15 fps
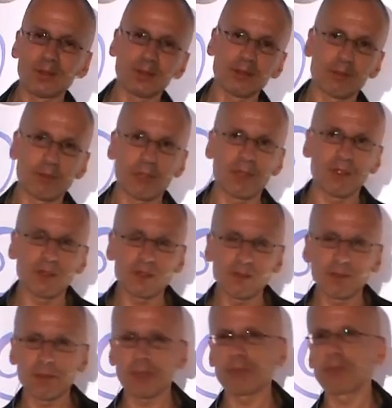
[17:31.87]
into, pe
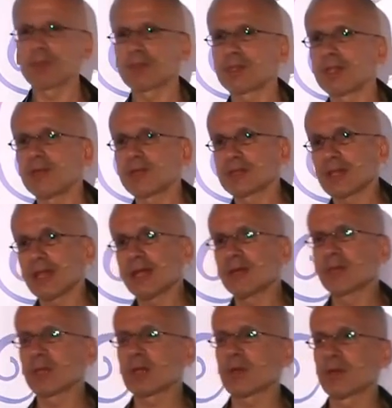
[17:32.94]
into people TV
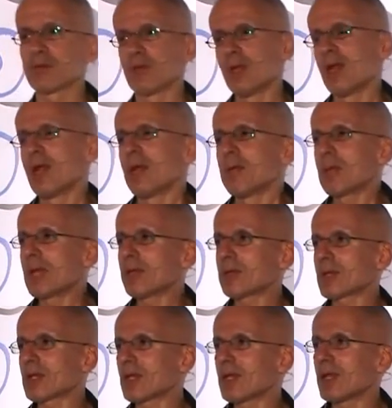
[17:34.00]
screen, because
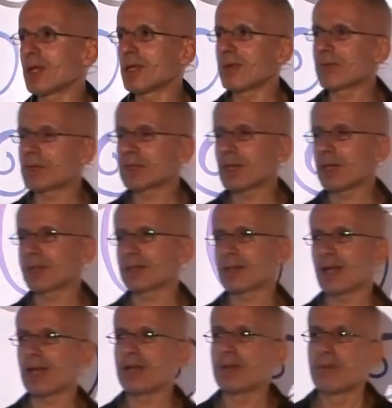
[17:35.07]
basically every time
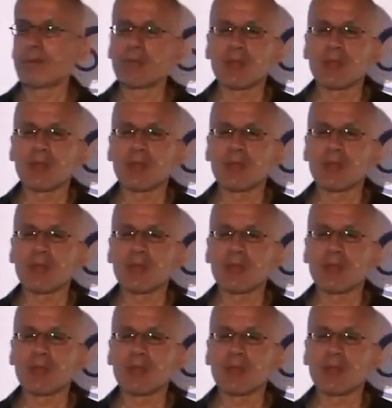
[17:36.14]
they,